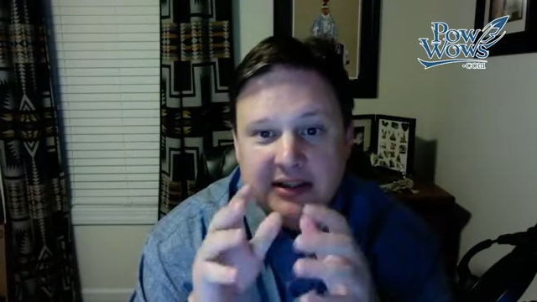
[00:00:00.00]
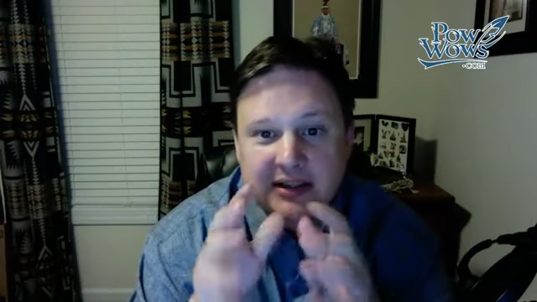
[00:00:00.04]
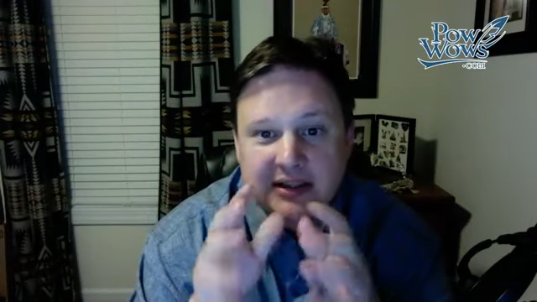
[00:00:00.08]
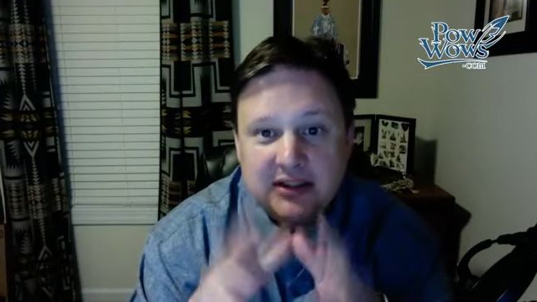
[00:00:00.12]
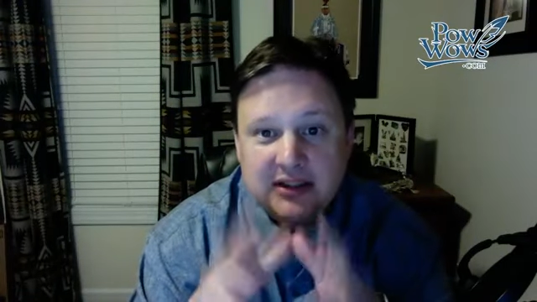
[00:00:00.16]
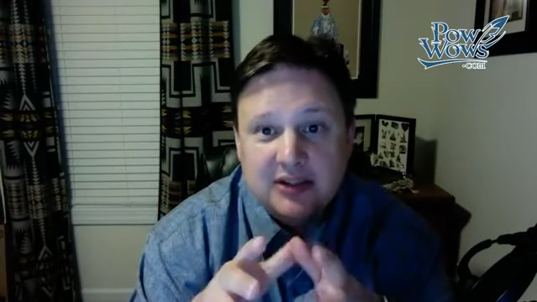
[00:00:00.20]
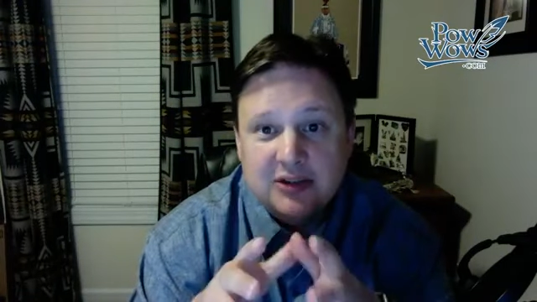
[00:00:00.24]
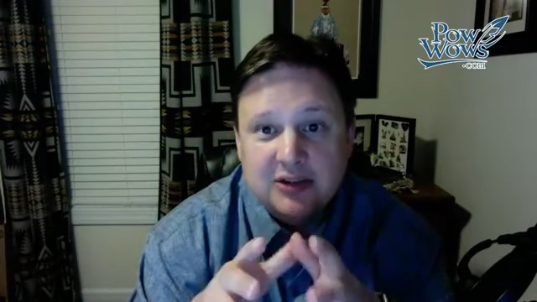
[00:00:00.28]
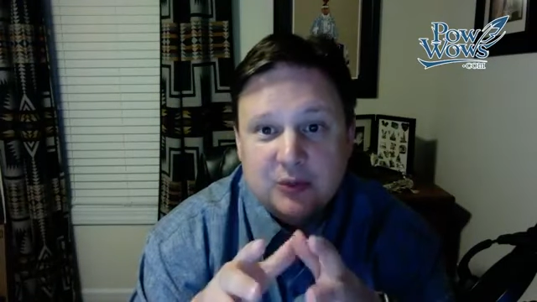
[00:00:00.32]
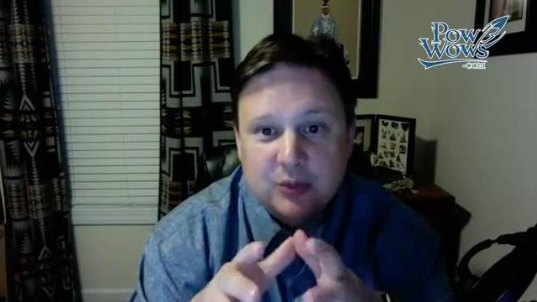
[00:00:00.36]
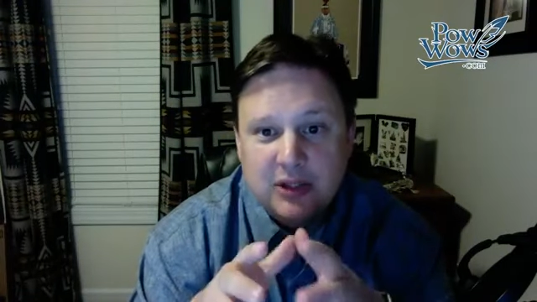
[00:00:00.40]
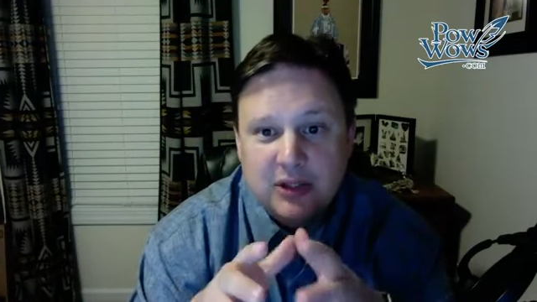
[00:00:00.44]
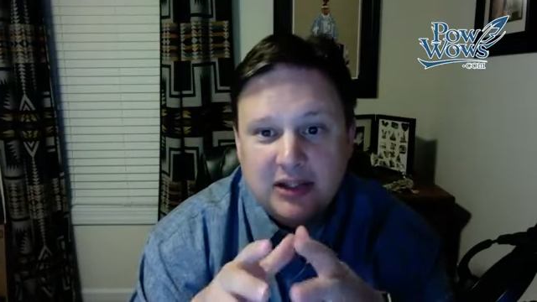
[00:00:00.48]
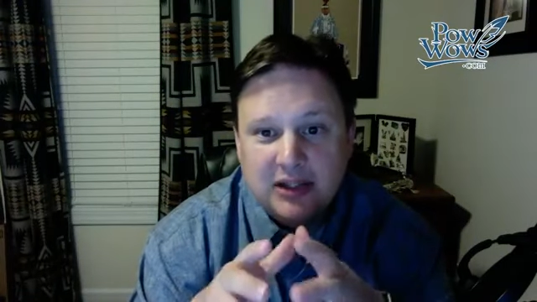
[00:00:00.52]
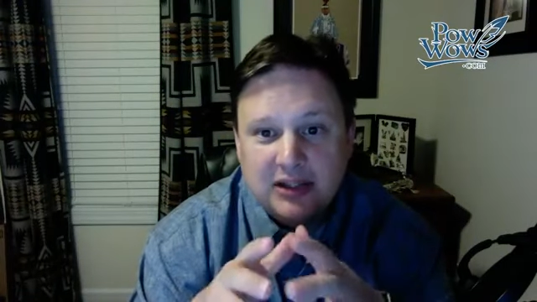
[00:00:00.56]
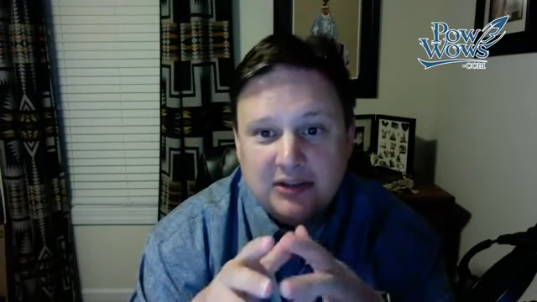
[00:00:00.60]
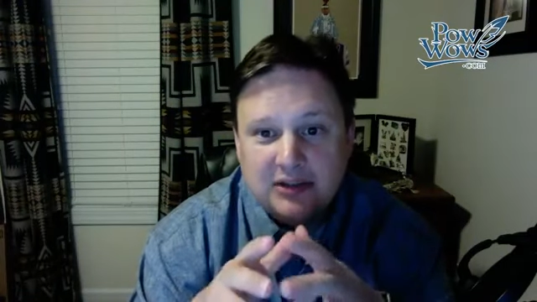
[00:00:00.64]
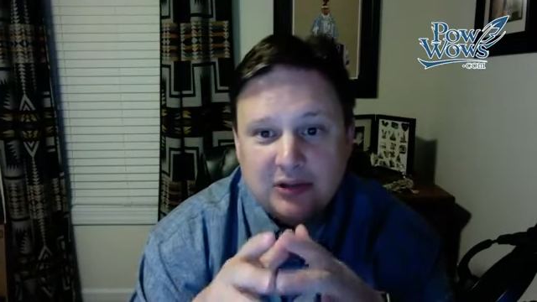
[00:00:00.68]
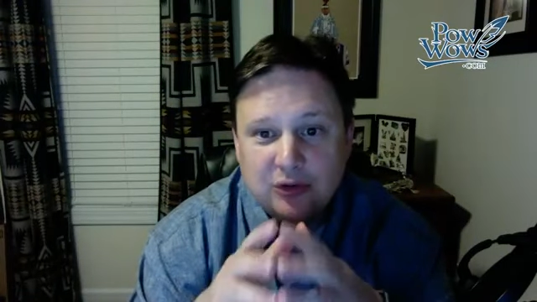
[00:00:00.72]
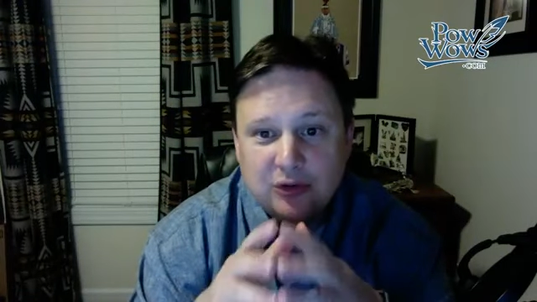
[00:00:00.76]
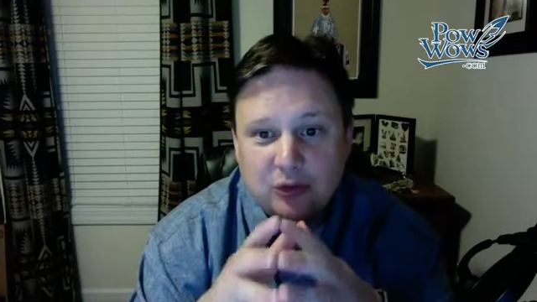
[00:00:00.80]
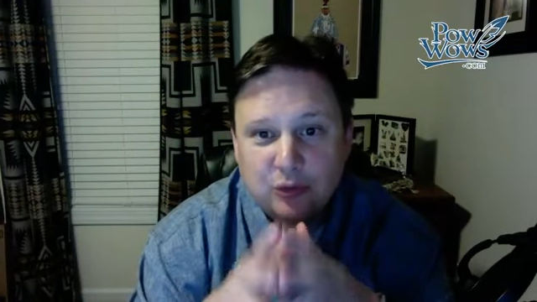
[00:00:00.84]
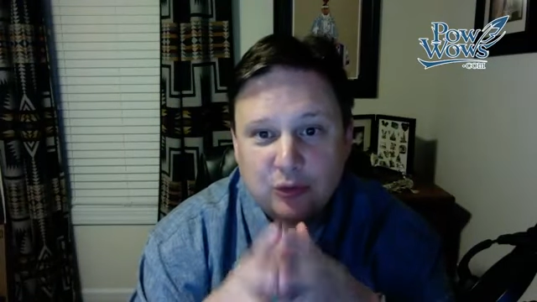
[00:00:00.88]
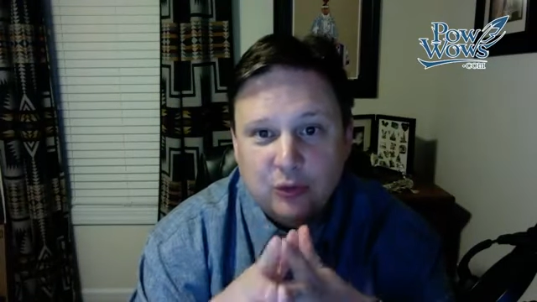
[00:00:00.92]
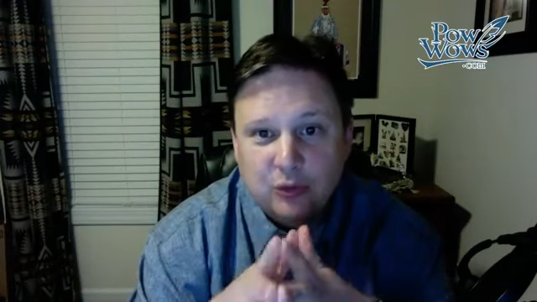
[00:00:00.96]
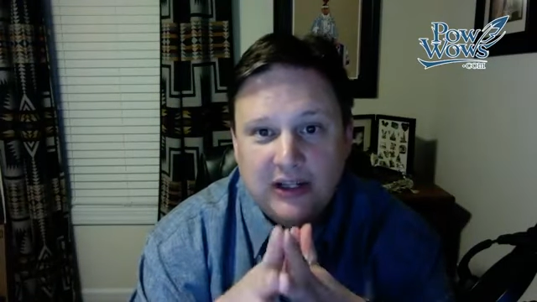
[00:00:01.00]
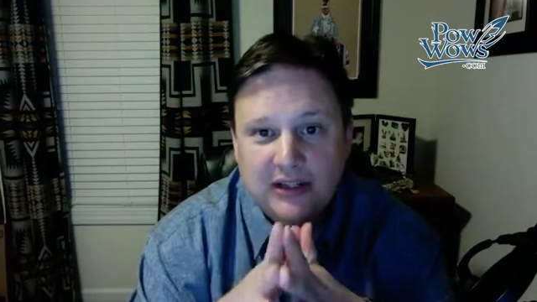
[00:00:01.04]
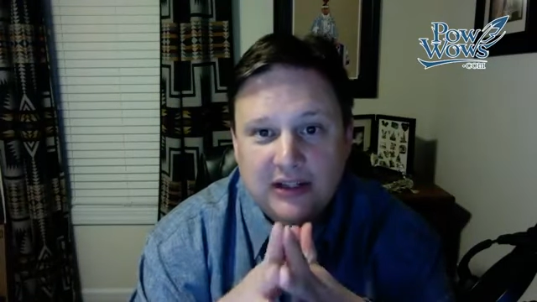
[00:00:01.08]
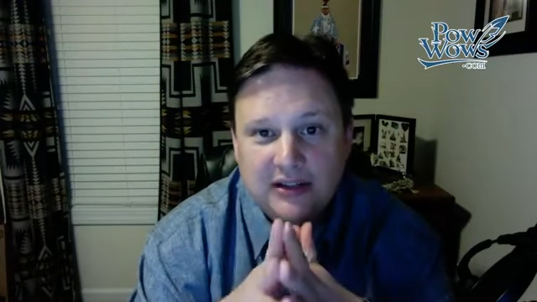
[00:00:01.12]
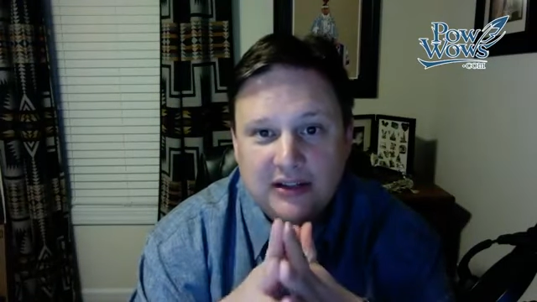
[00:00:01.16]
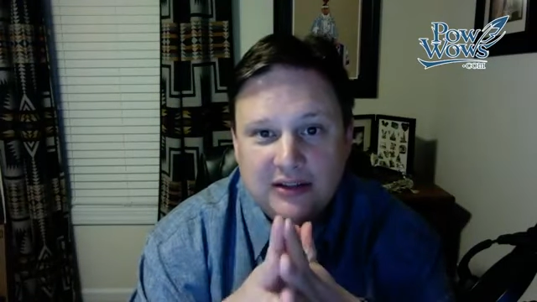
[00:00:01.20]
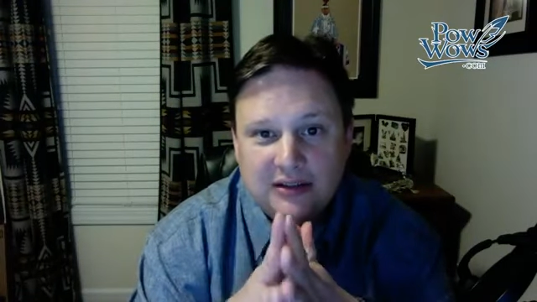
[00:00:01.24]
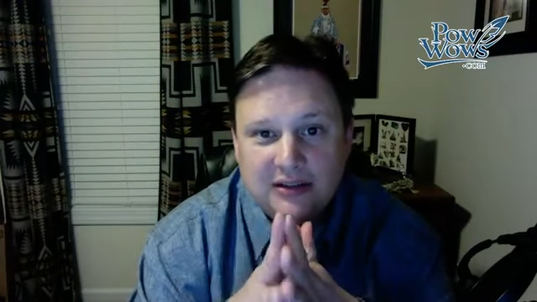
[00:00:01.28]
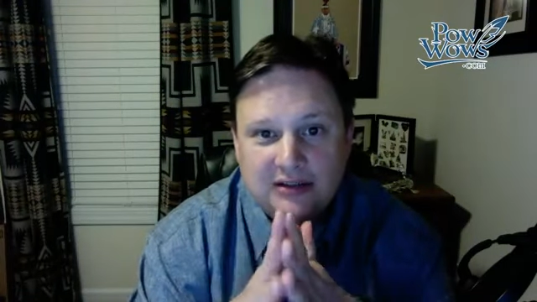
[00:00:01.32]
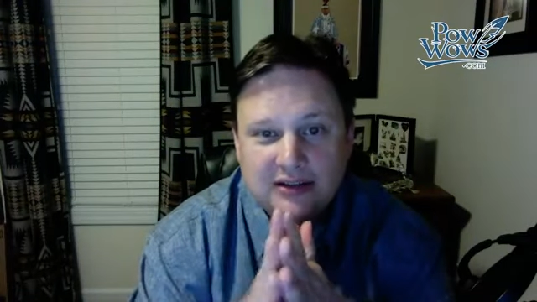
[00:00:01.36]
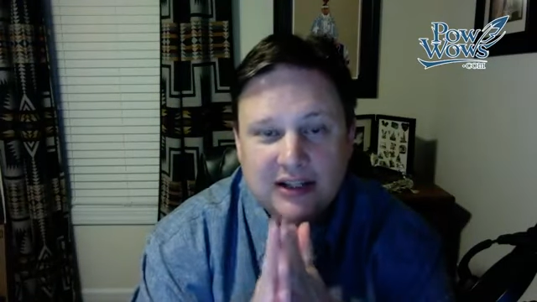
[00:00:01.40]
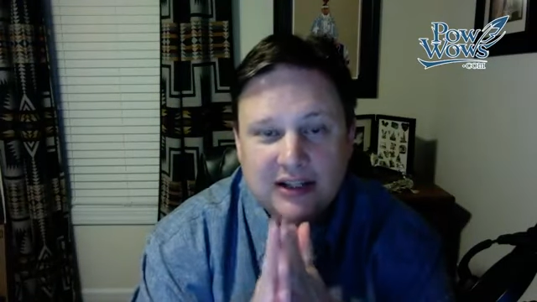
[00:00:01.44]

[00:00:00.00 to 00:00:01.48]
this week is a great